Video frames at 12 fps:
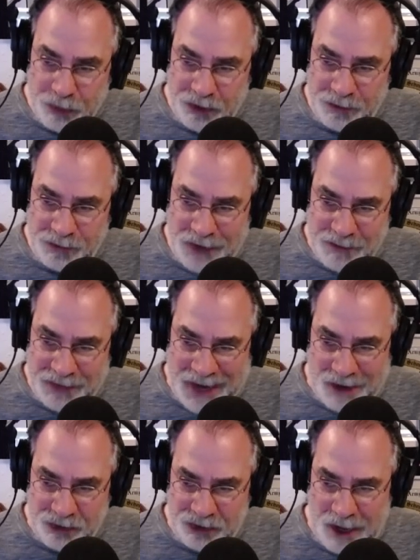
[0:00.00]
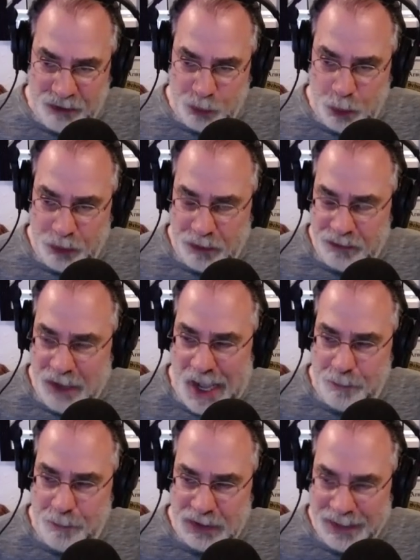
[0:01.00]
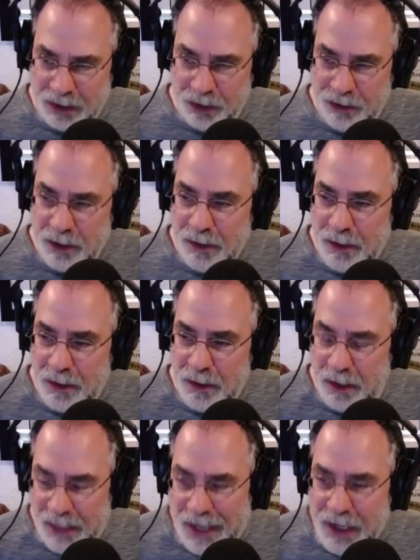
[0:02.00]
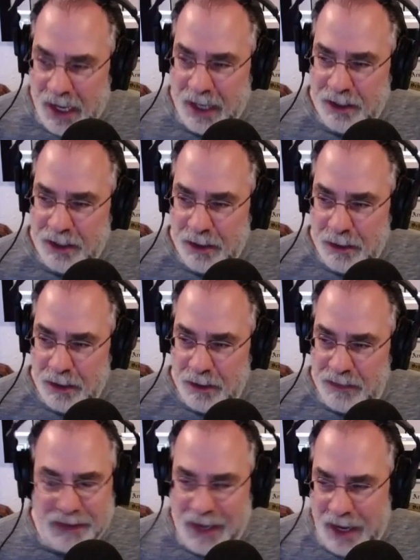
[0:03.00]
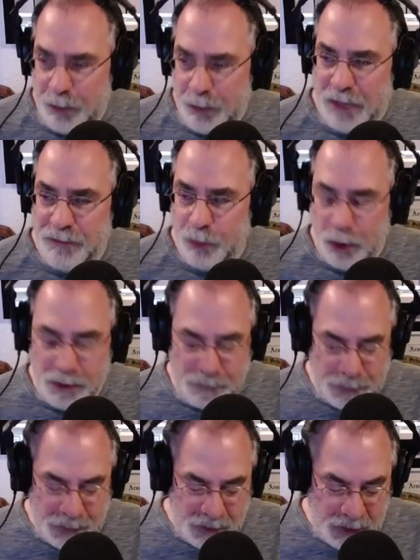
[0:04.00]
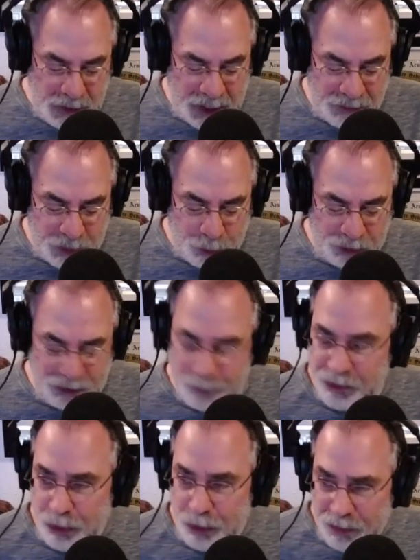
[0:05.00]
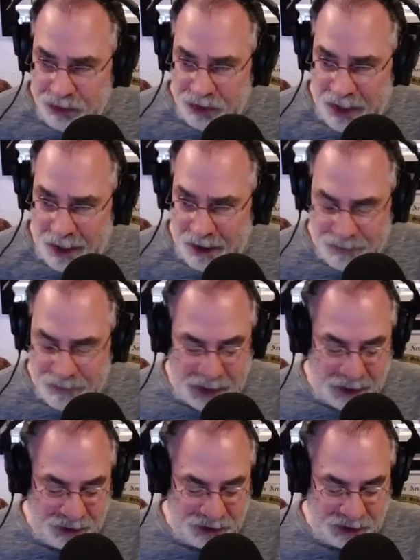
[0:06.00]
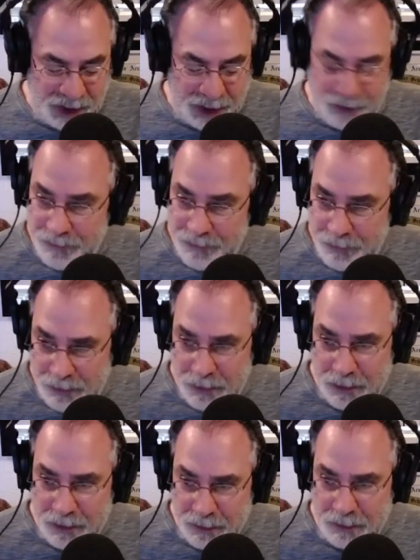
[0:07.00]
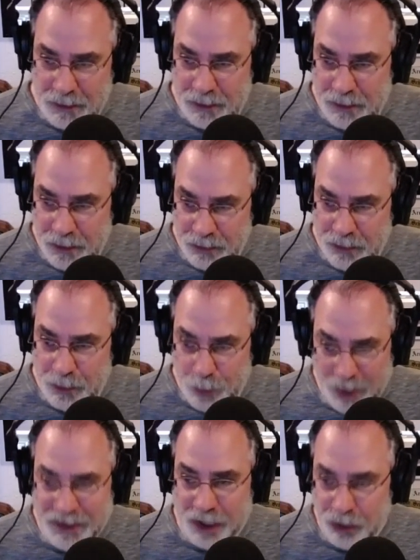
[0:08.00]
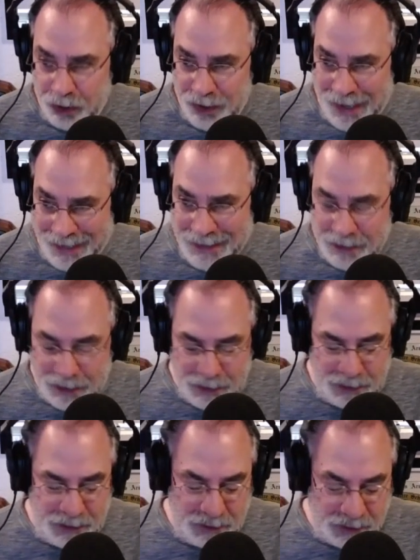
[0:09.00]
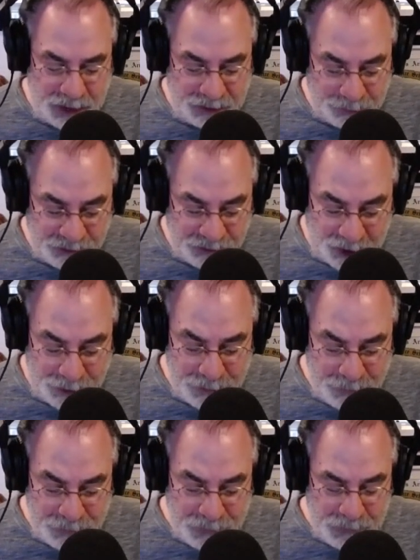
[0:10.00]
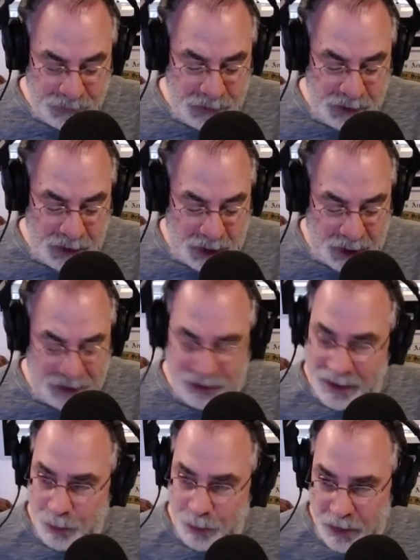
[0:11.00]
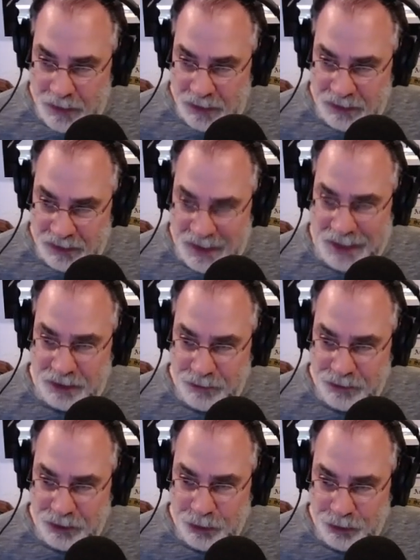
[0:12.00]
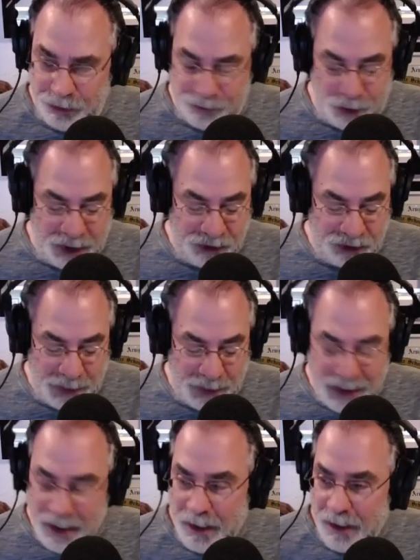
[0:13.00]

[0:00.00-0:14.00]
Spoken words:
of $5,000 worth of comp liquor that night that they didn't have to pay for. And there were some strippers there. I understand the boys had a good night. They had some fun. It's like one of the detectives used a phrase to me,